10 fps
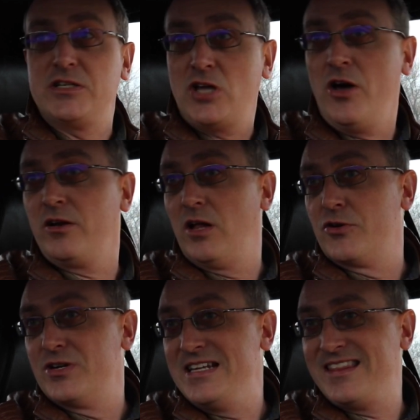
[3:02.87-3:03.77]
a tunnel
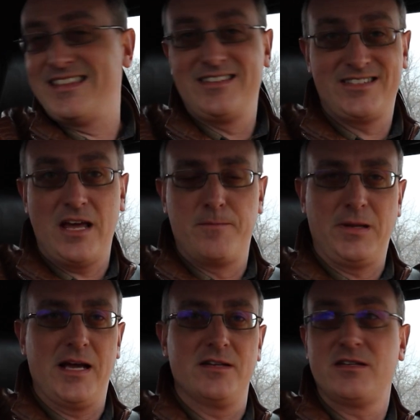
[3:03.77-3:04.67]
underneath said
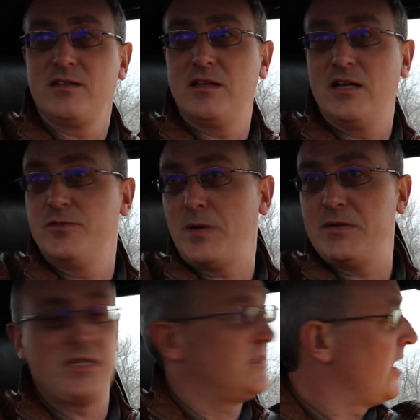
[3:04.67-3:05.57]
plant that you've
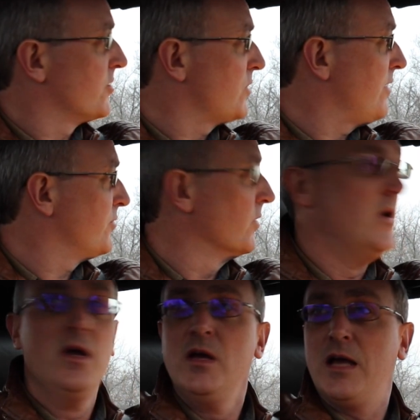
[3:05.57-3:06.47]
probably seen Tyler drive through,
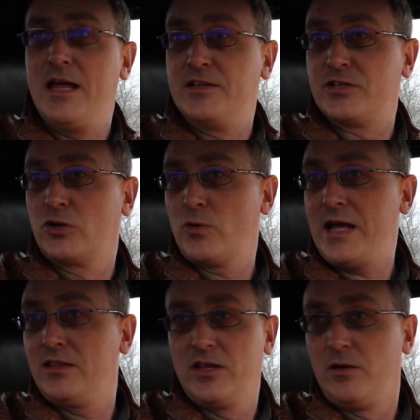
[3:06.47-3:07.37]
and it's a
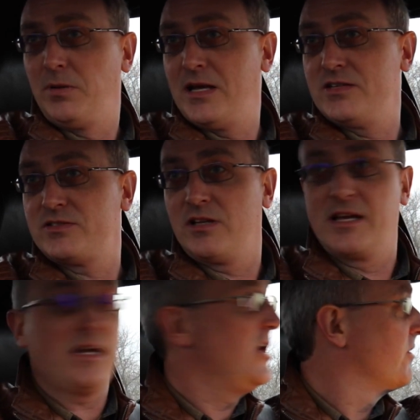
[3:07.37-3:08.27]
great little place to
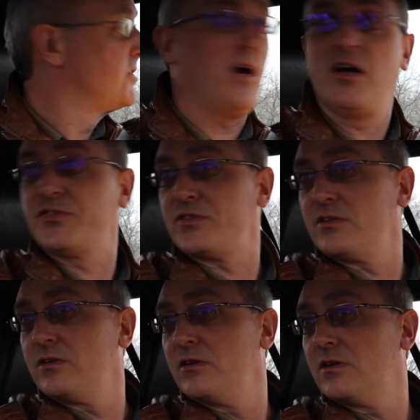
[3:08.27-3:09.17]
like hear exhaust.
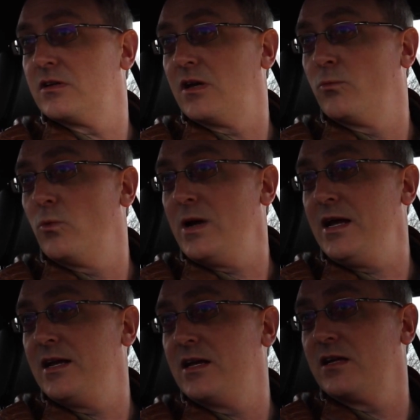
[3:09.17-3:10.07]
And I'm
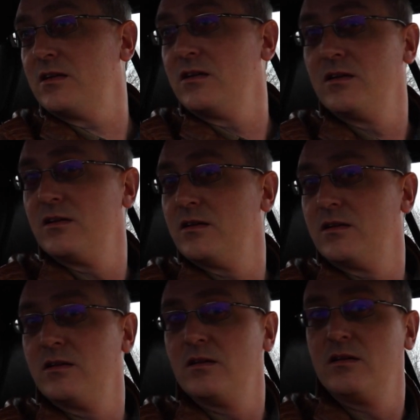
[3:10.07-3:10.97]
waiting
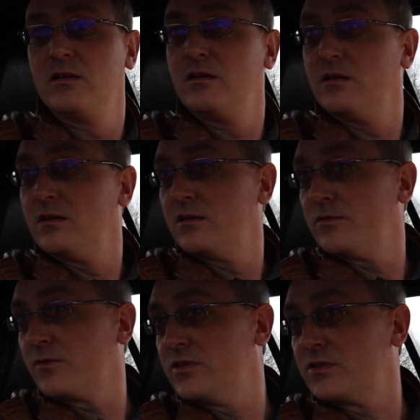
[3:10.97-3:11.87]

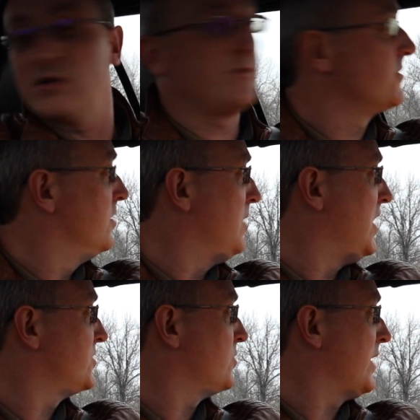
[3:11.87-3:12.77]
for these cars to go
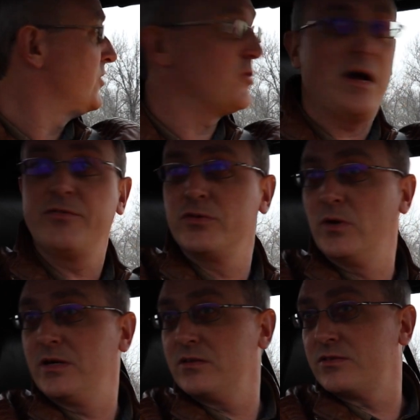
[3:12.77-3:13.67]
by so I can drive
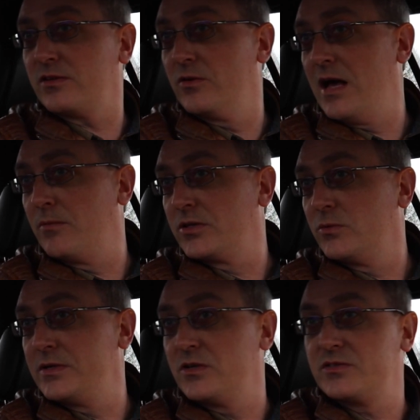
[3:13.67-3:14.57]
through it, slow down, put the
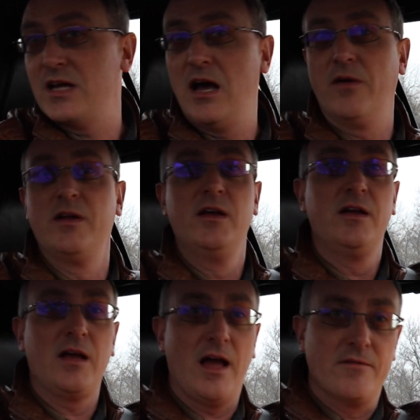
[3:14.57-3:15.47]
windows down,
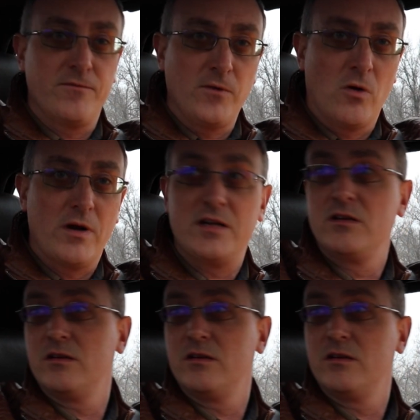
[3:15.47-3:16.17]
and floor it,